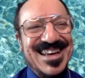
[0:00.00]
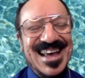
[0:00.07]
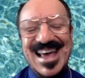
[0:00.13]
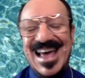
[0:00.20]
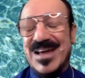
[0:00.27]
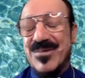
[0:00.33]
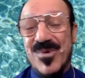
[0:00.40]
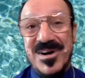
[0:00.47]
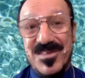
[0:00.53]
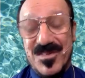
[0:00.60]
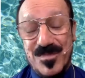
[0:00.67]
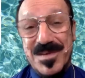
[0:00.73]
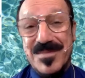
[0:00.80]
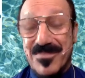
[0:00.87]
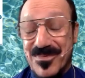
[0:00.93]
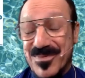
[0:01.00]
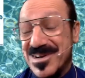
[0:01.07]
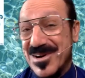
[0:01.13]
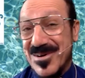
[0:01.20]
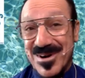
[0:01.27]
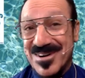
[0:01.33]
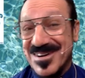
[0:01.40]
And what has been
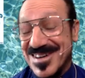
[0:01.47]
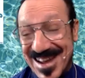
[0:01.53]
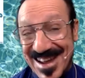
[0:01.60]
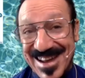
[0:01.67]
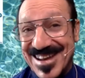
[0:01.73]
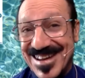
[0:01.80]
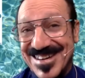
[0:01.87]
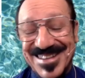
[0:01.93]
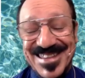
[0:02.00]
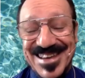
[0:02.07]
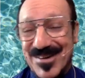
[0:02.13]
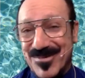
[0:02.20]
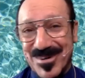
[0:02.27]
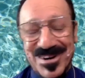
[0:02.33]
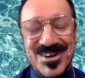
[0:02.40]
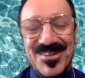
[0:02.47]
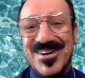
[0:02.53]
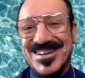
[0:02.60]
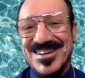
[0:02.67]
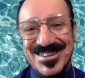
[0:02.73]
preordained that we're going